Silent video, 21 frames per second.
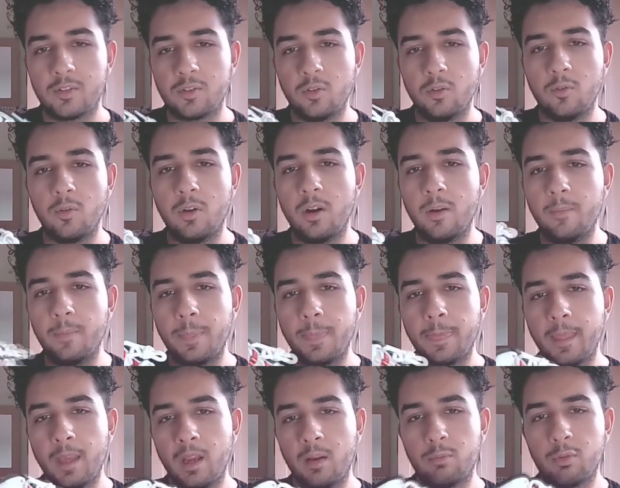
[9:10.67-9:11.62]
So
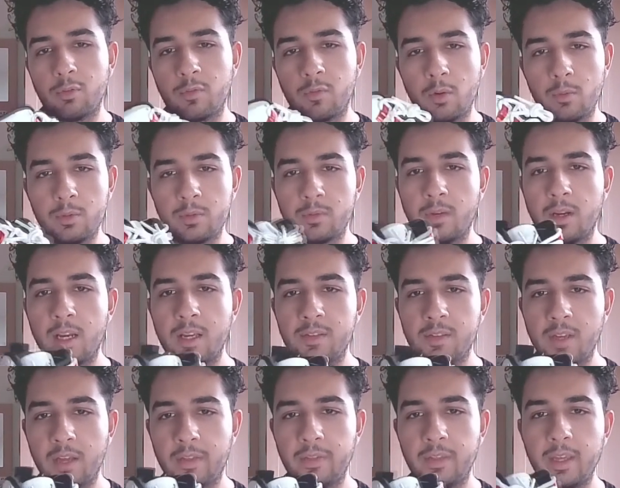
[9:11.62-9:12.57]
performance
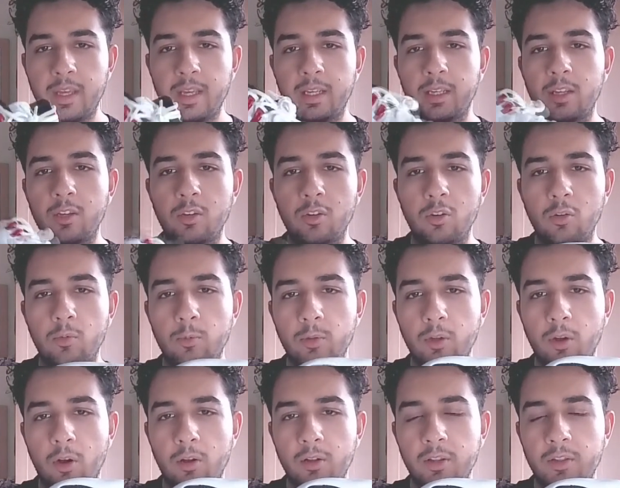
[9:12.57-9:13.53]
wise, I think, you know,
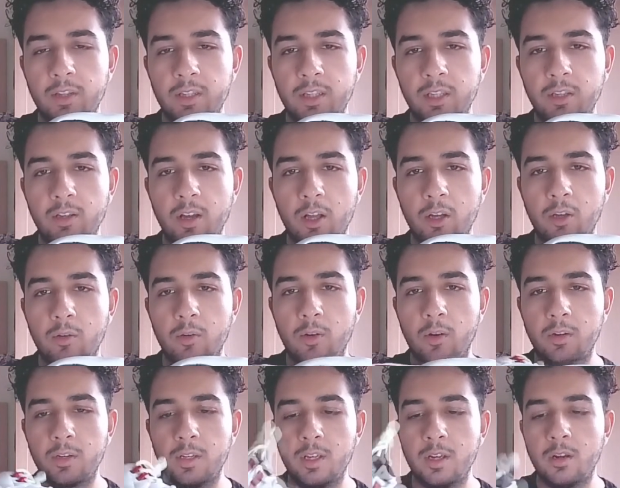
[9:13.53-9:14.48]
with all the things that you got going
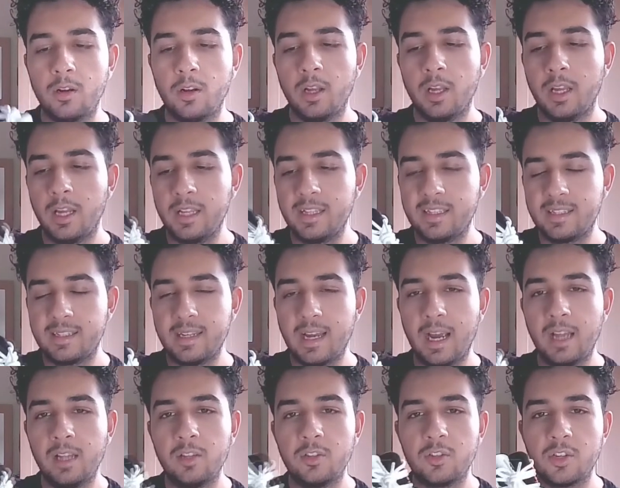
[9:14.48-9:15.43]
on here, it's
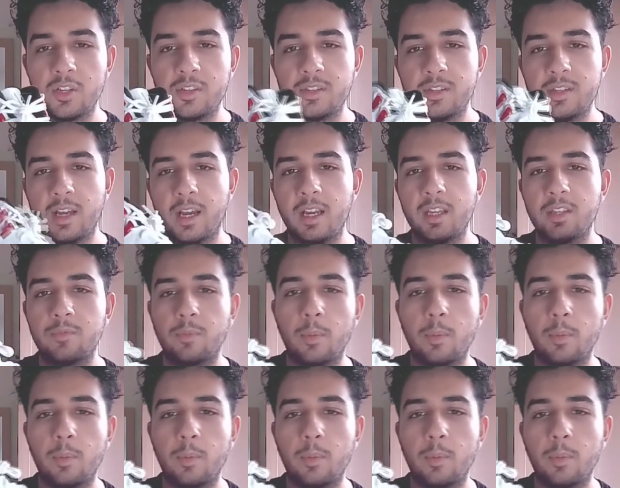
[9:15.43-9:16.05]
stylish, it's nice.